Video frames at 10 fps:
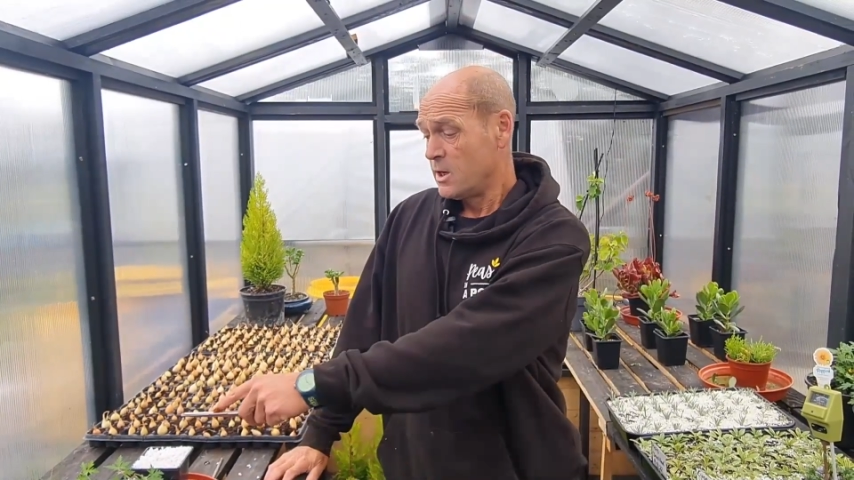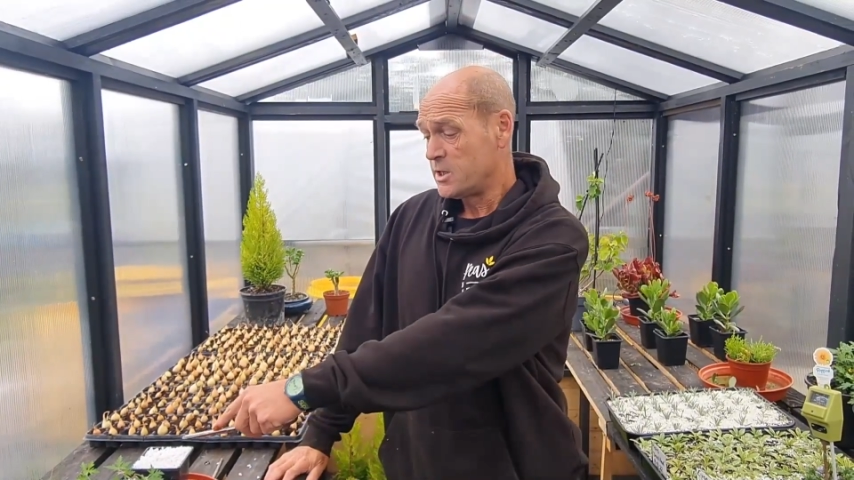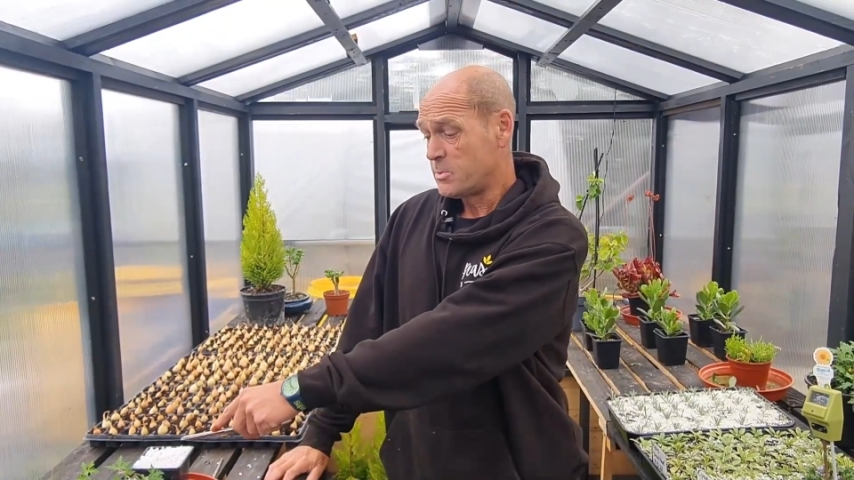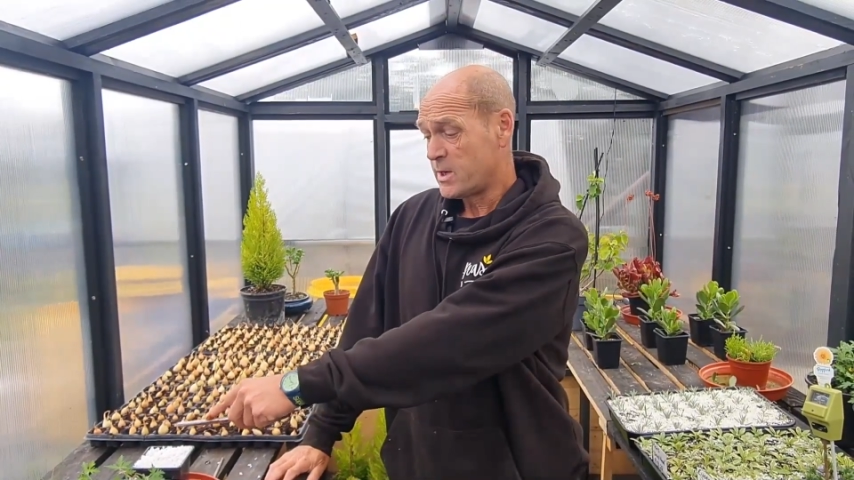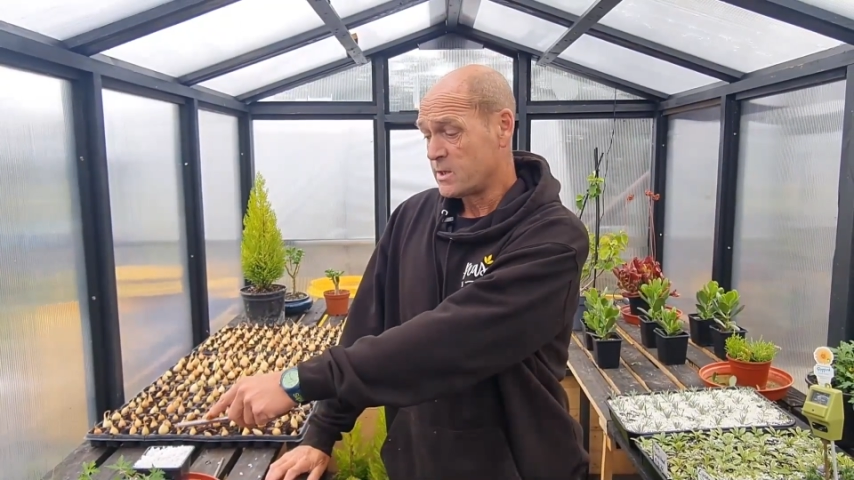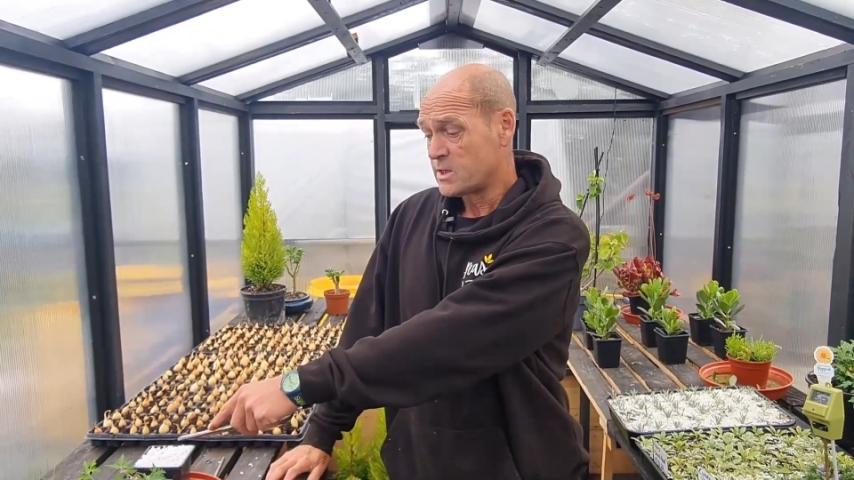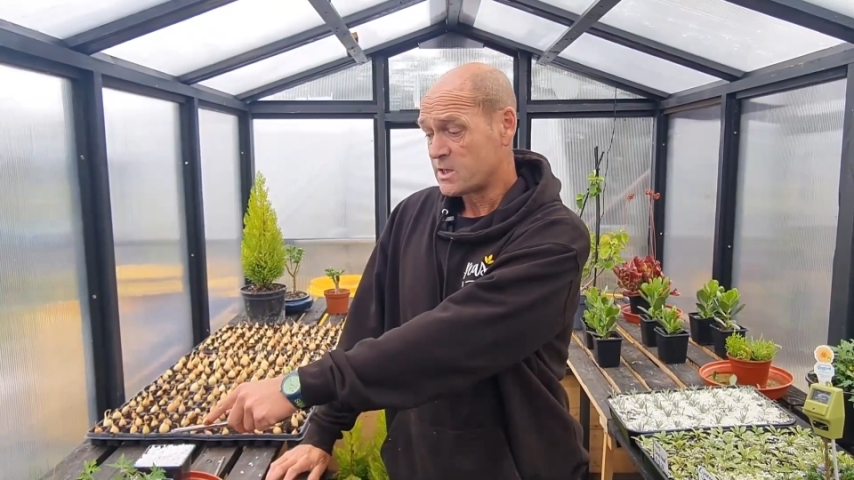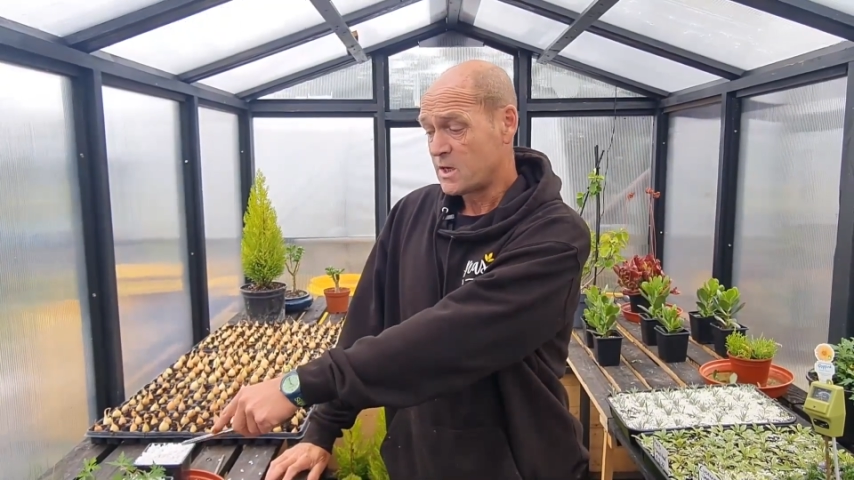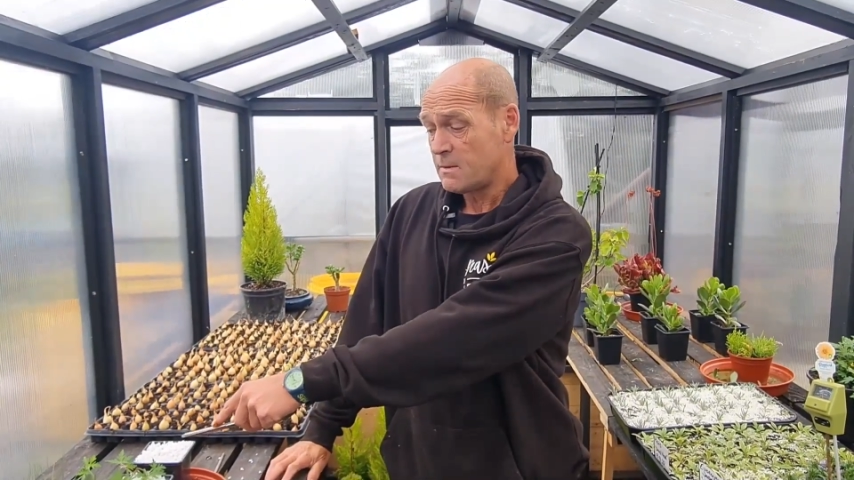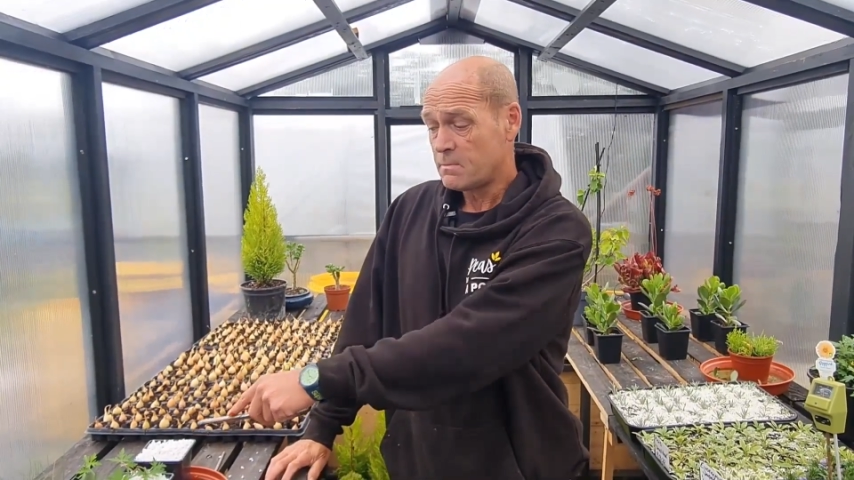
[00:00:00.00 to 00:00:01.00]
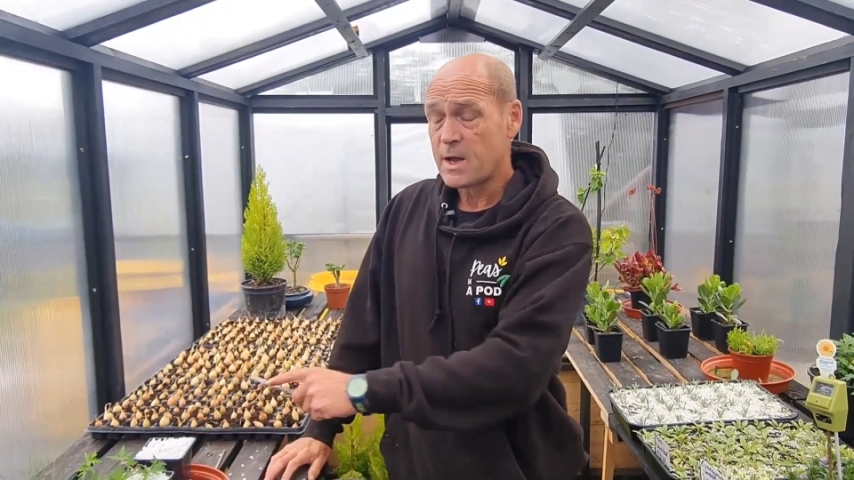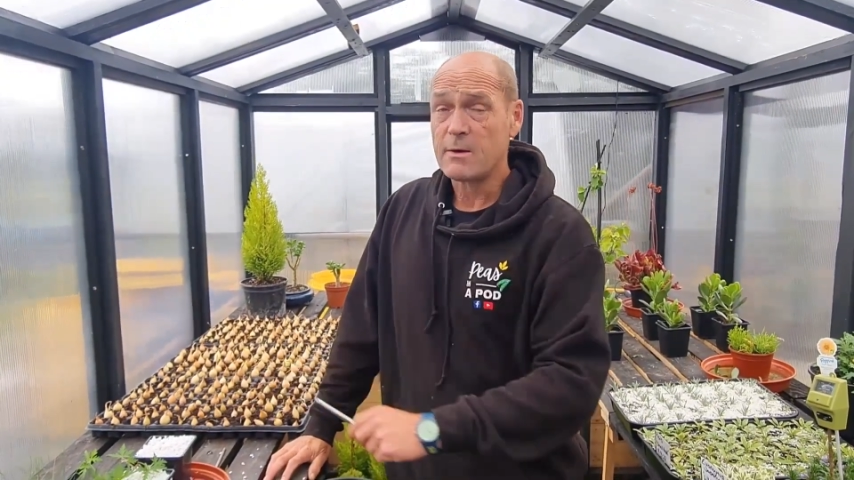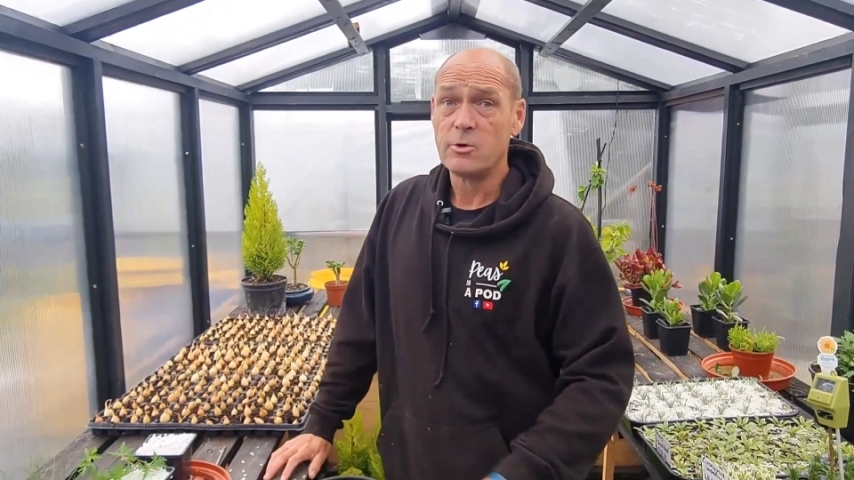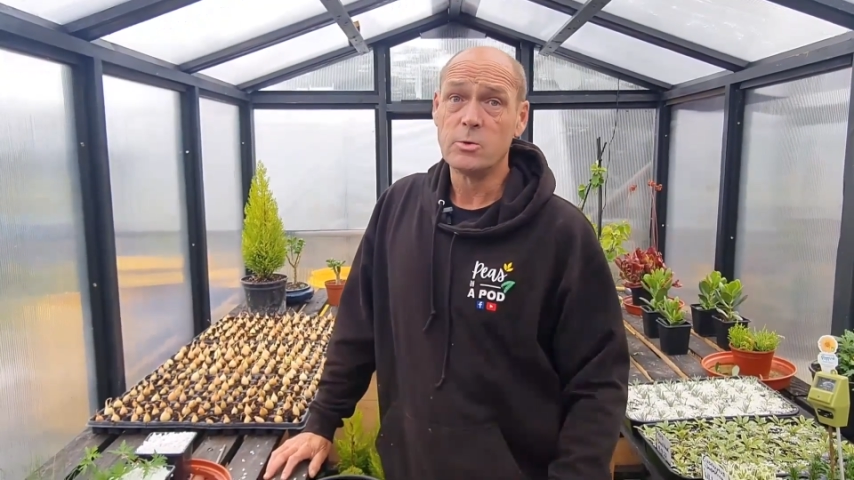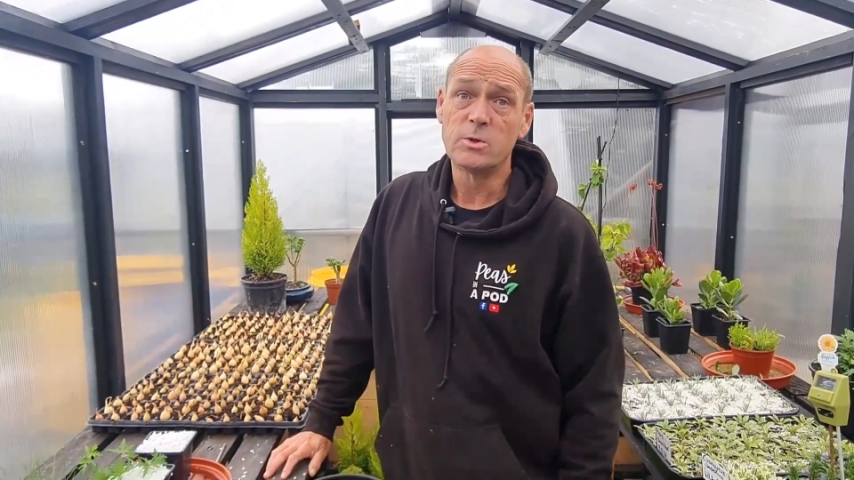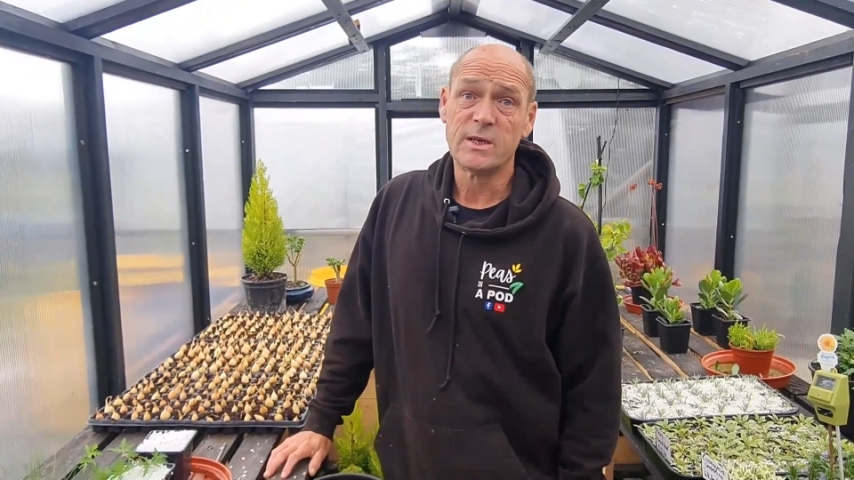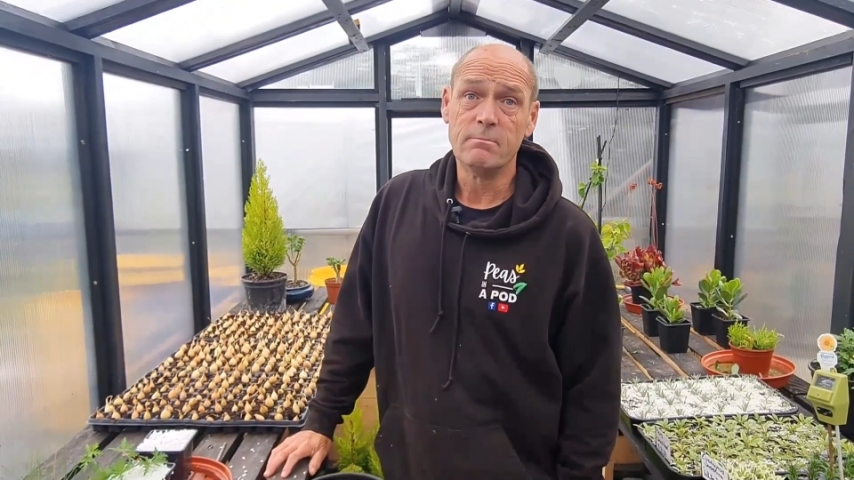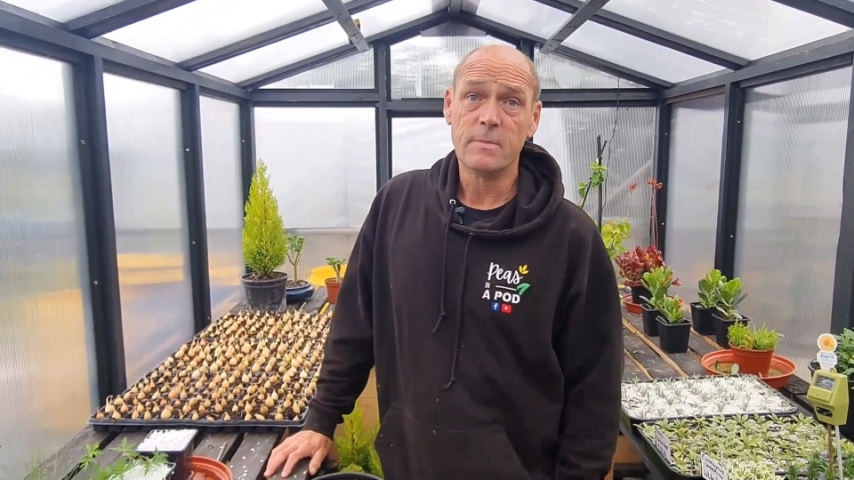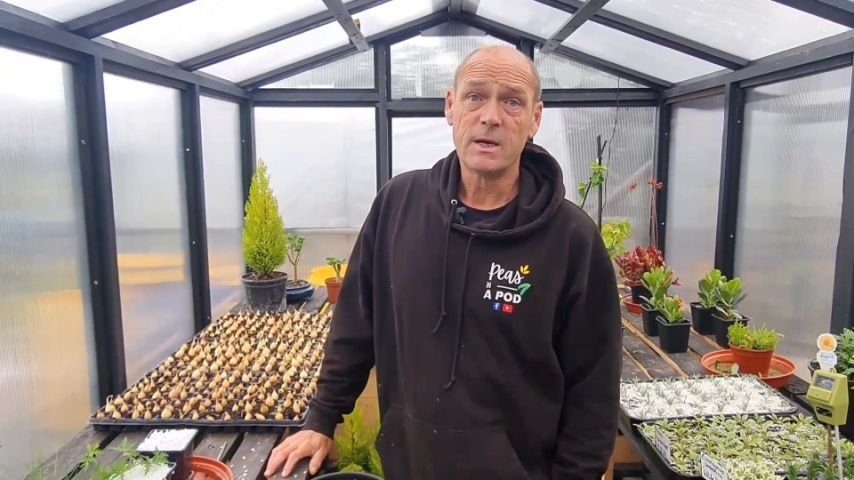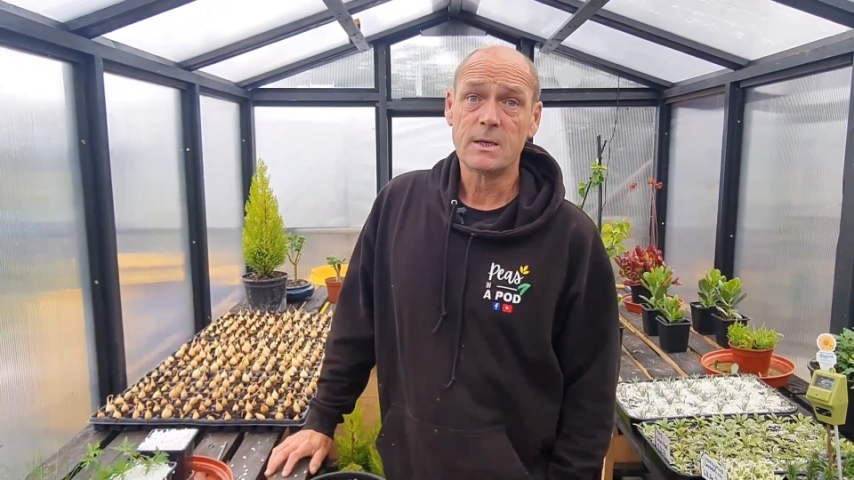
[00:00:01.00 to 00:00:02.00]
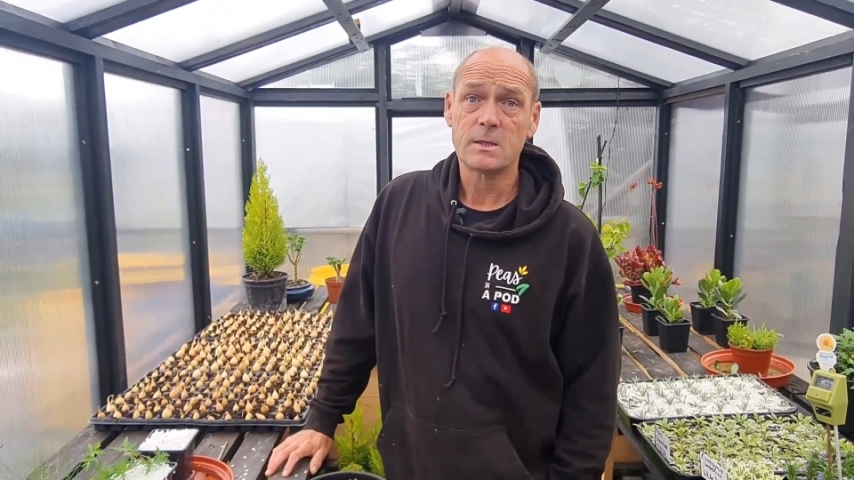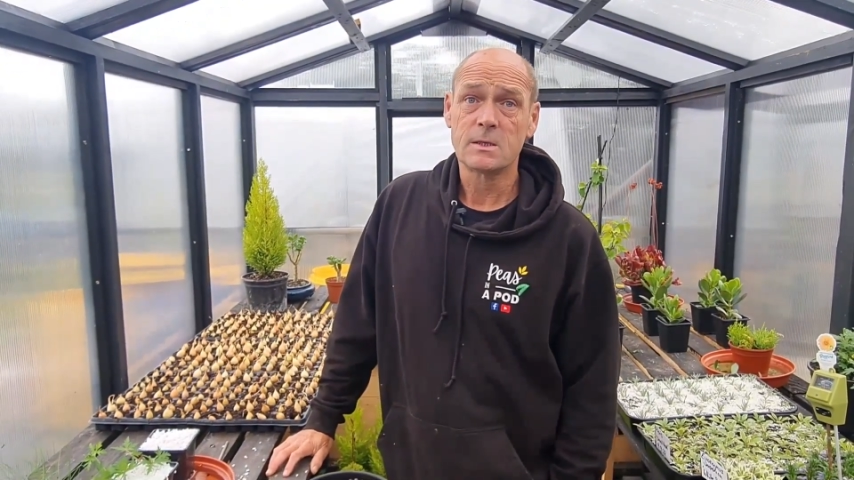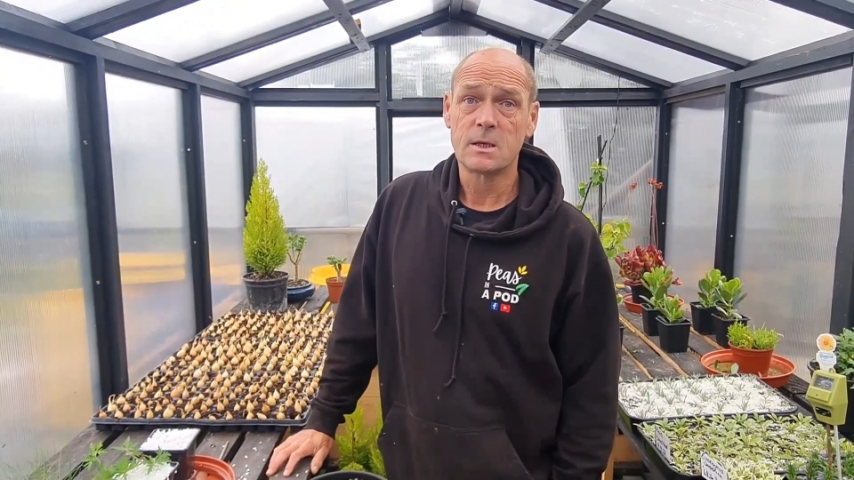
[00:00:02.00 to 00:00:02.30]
is we can skip that rooting bit,